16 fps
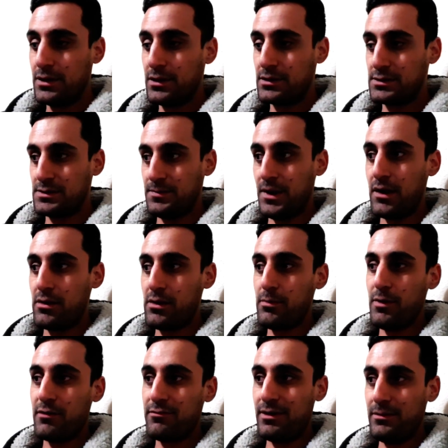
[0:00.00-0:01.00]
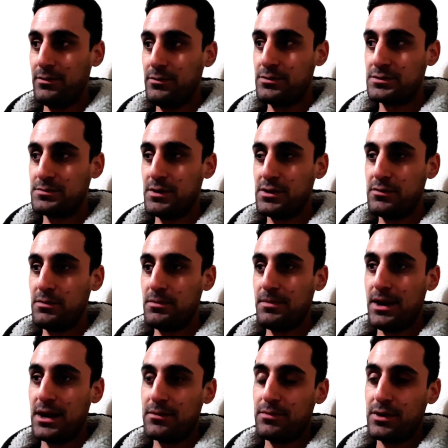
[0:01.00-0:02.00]
because apparently my family was meant to be
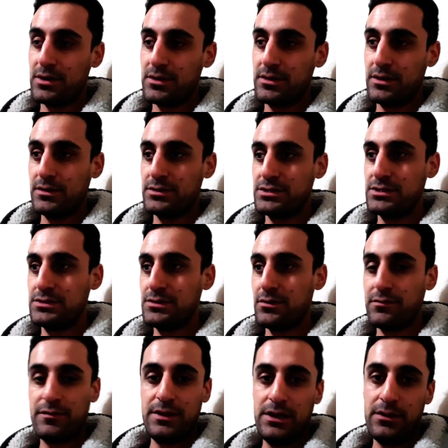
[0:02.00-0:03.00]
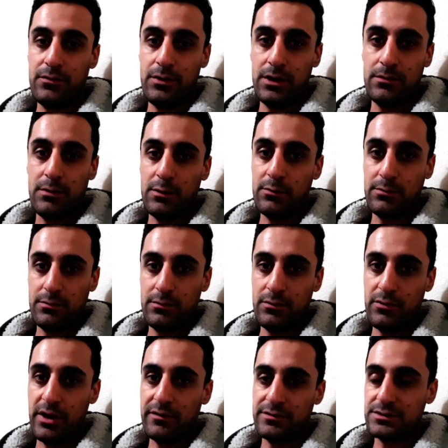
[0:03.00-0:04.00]
back, but you know, she's not feeling well. My
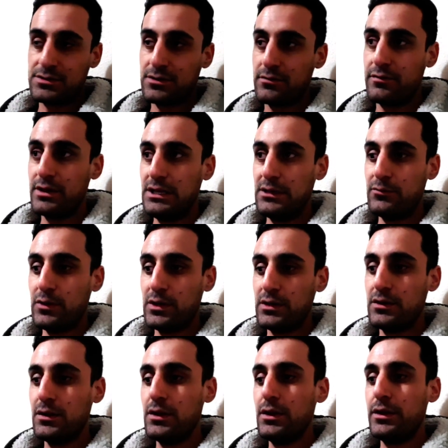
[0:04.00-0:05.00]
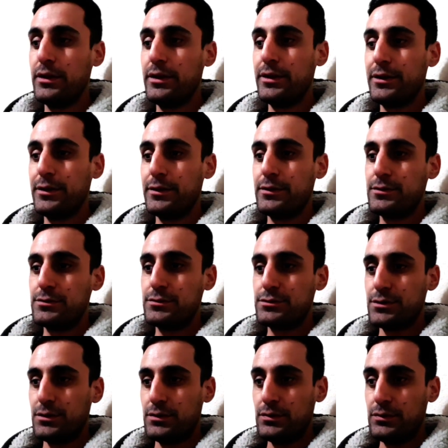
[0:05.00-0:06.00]
wife is not feeling well.
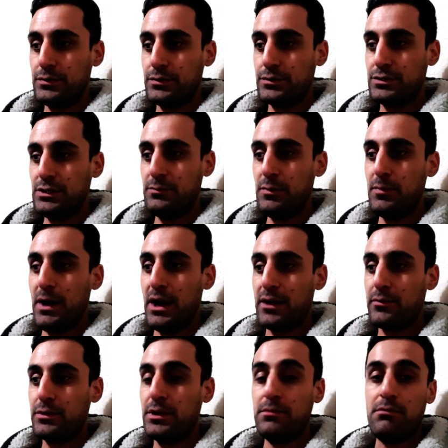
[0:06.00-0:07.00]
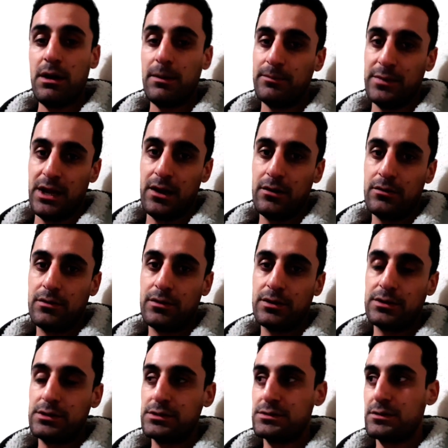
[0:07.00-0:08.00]
So she'll be back with her mum now
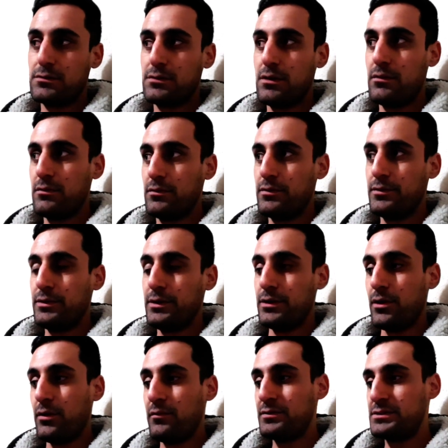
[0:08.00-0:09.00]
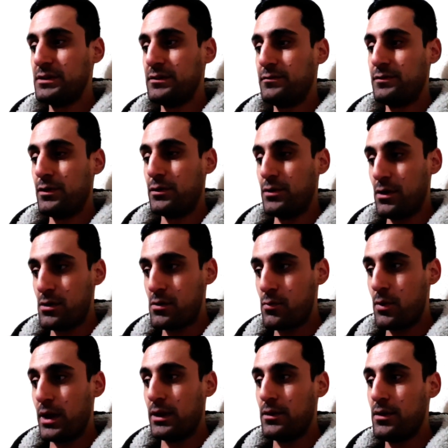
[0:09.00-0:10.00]
because, you know, obviously if you're not
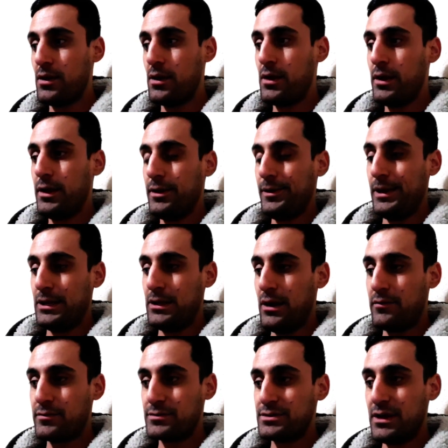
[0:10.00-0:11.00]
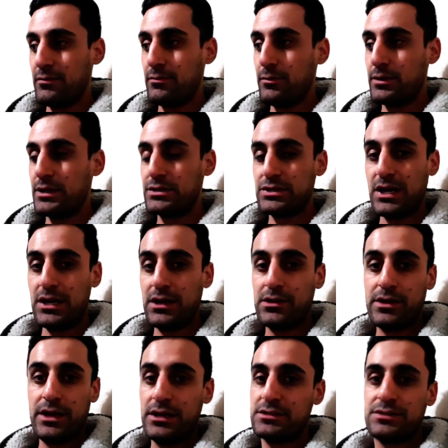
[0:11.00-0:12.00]
well and you have to travel with a
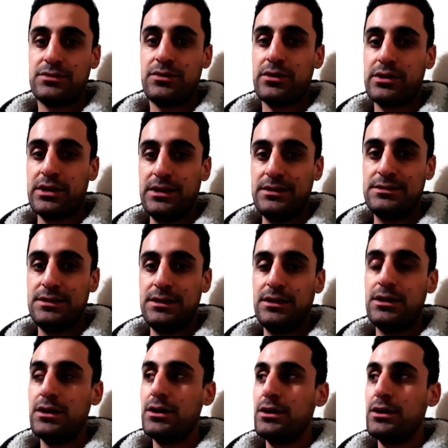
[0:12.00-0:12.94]
child, it's not easy.